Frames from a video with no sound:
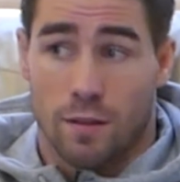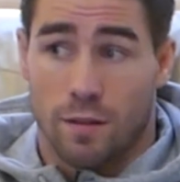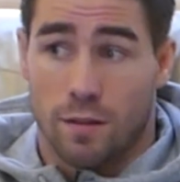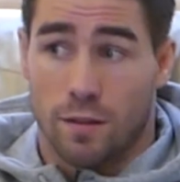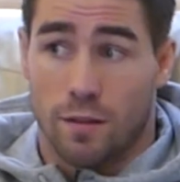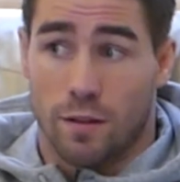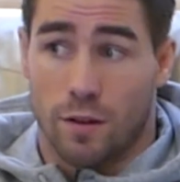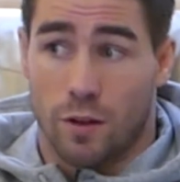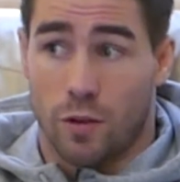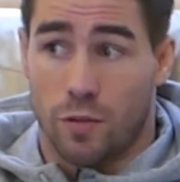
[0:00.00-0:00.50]

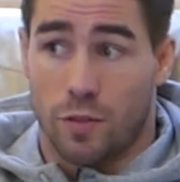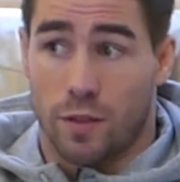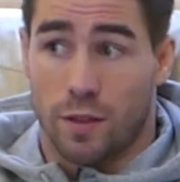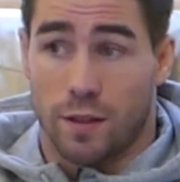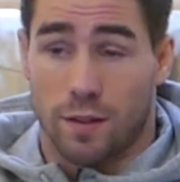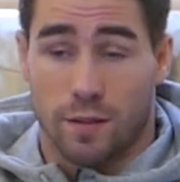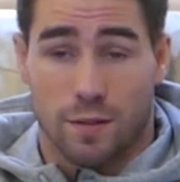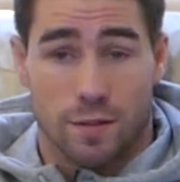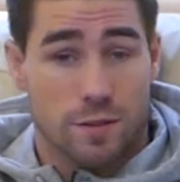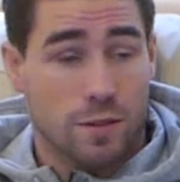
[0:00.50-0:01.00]
you know, I think
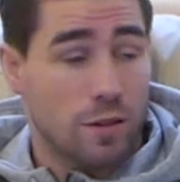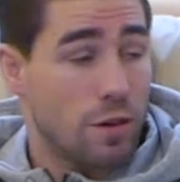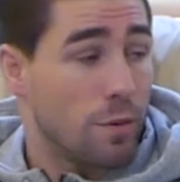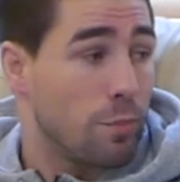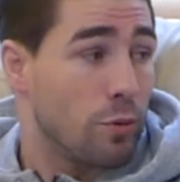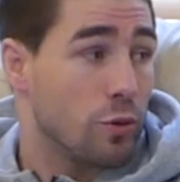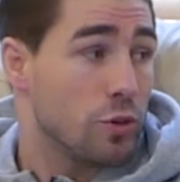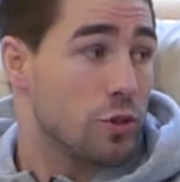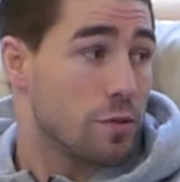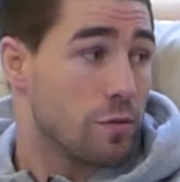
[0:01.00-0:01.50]
he's going to
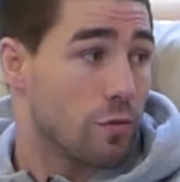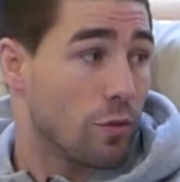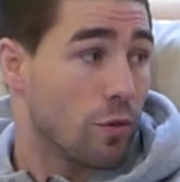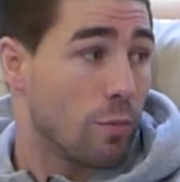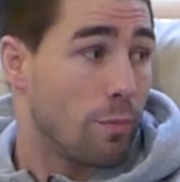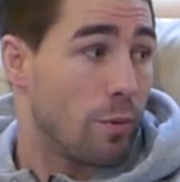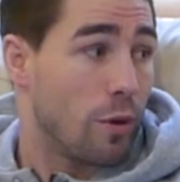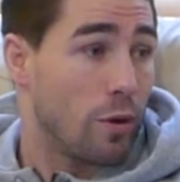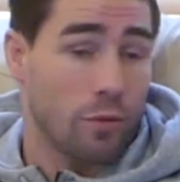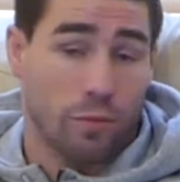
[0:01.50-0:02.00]
push us for a
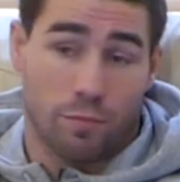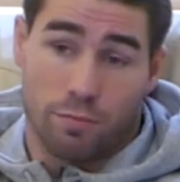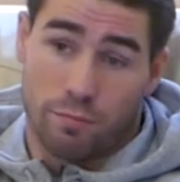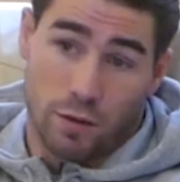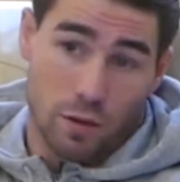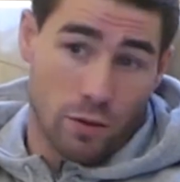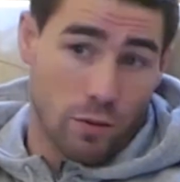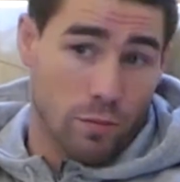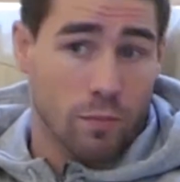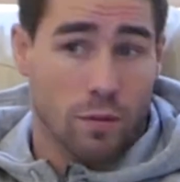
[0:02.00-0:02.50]
boat, you
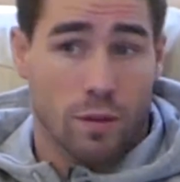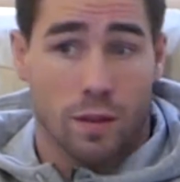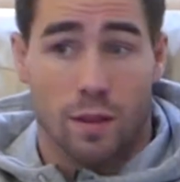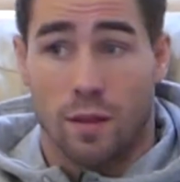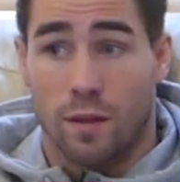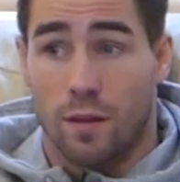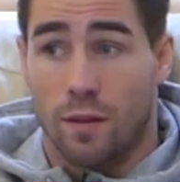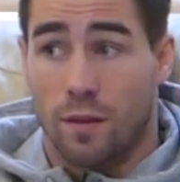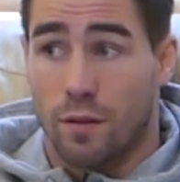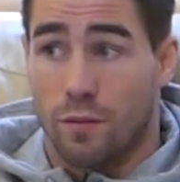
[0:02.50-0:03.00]
know,
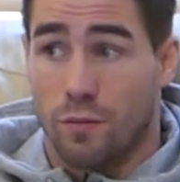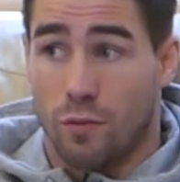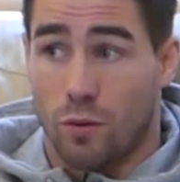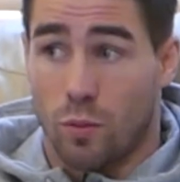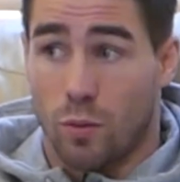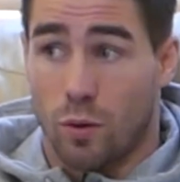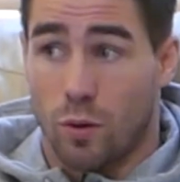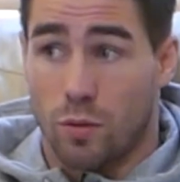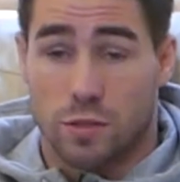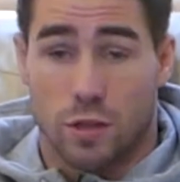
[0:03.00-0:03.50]
for a
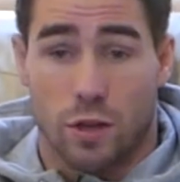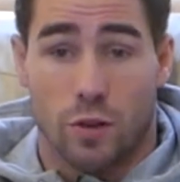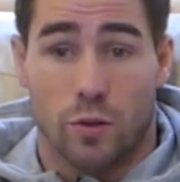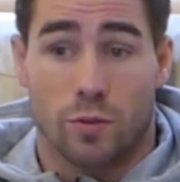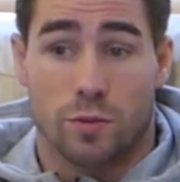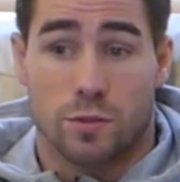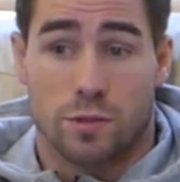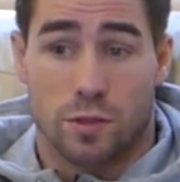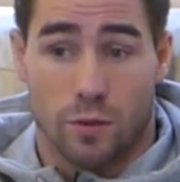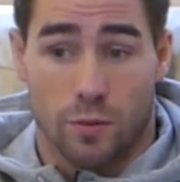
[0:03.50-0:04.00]
world
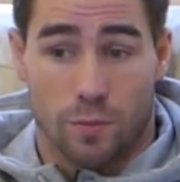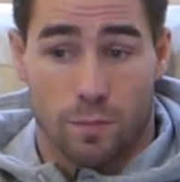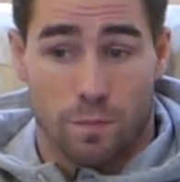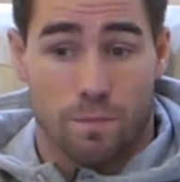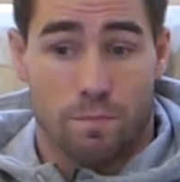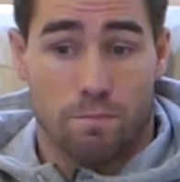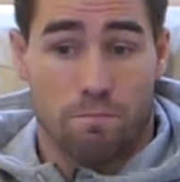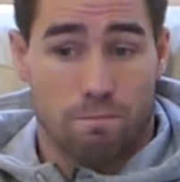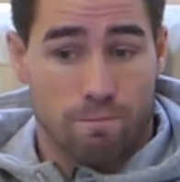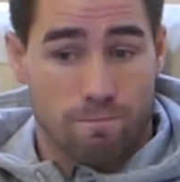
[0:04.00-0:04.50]
title, so
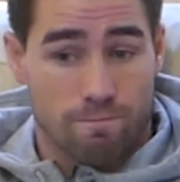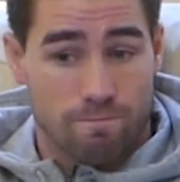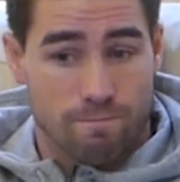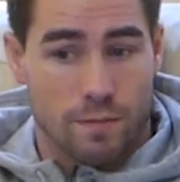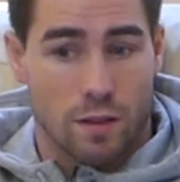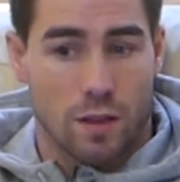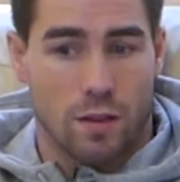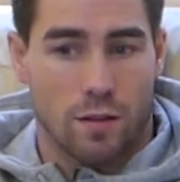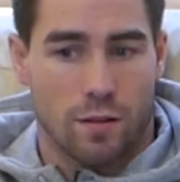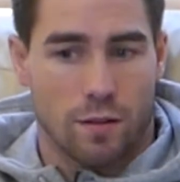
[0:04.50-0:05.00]

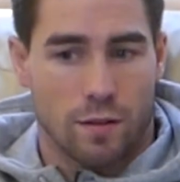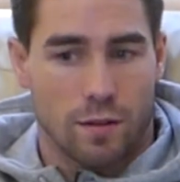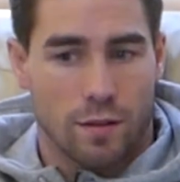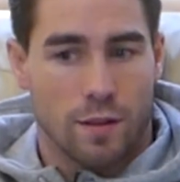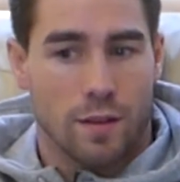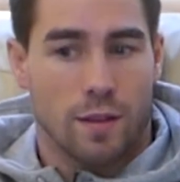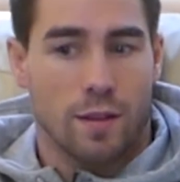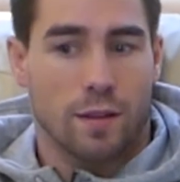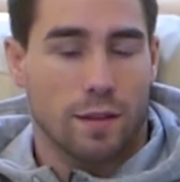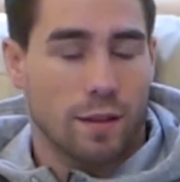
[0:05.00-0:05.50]

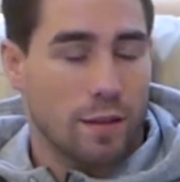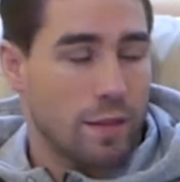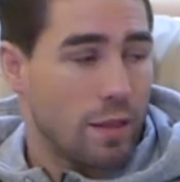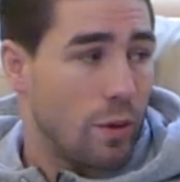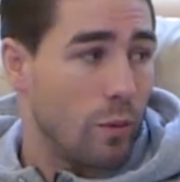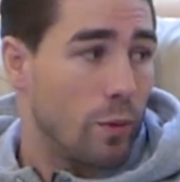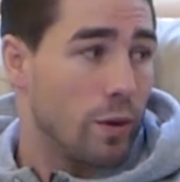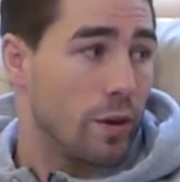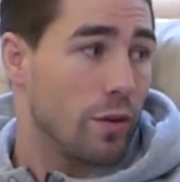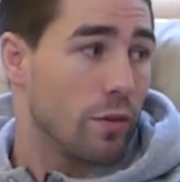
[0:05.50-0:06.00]
get
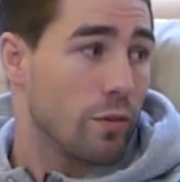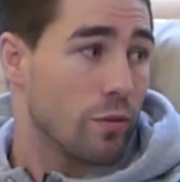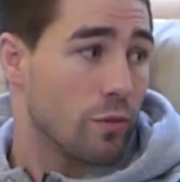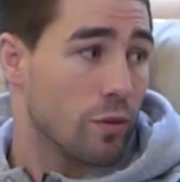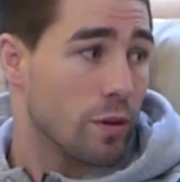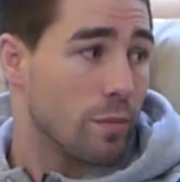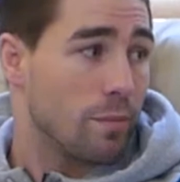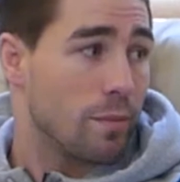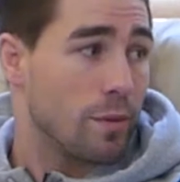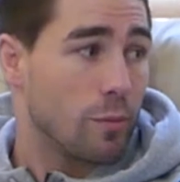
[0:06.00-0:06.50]
that win over
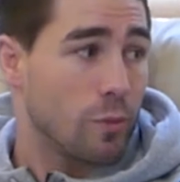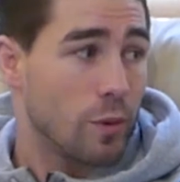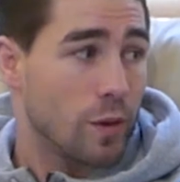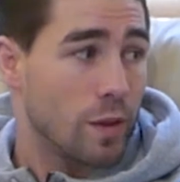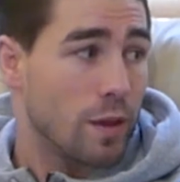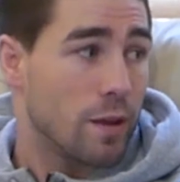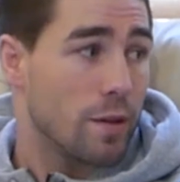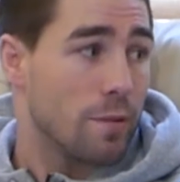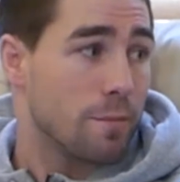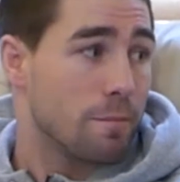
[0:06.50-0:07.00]
him and we're
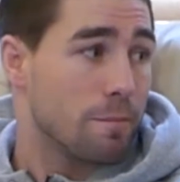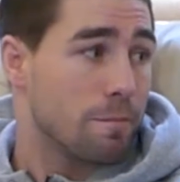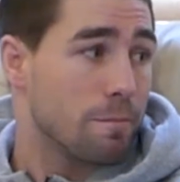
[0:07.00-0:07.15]
there.